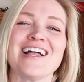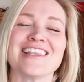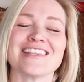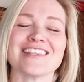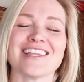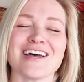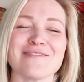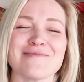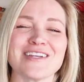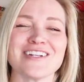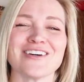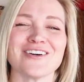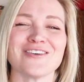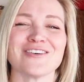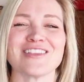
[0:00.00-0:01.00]
Let me
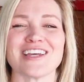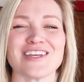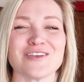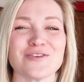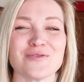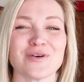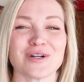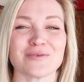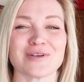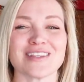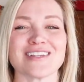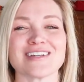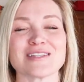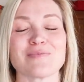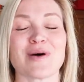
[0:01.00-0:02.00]
know that you wanna win
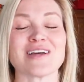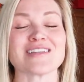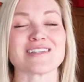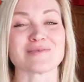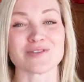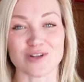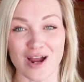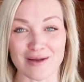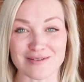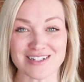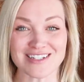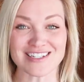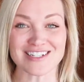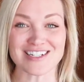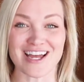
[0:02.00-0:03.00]
this by subscribing
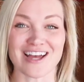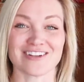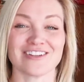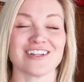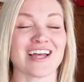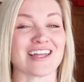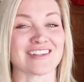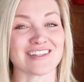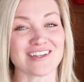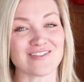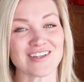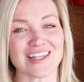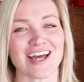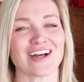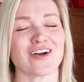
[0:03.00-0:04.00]
to the channel and
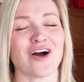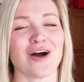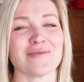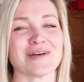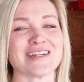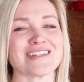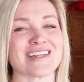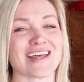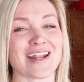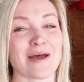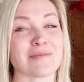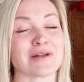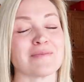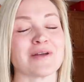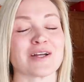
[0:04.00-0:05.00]
leaving that comment, and
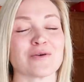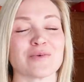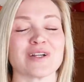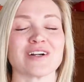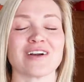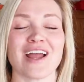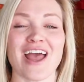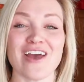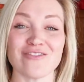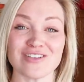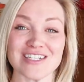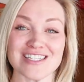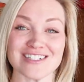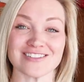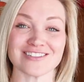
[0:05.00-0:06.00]
I'm gonna pick a winner
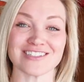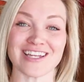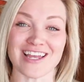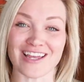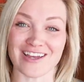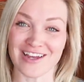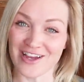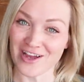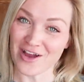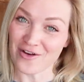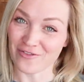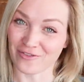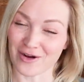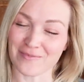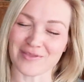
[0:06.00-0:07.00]
every single day
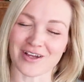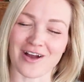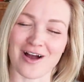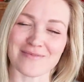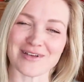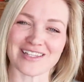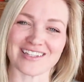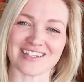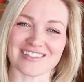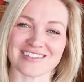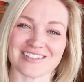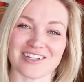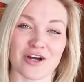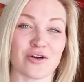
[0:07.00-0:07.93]
from the comment list.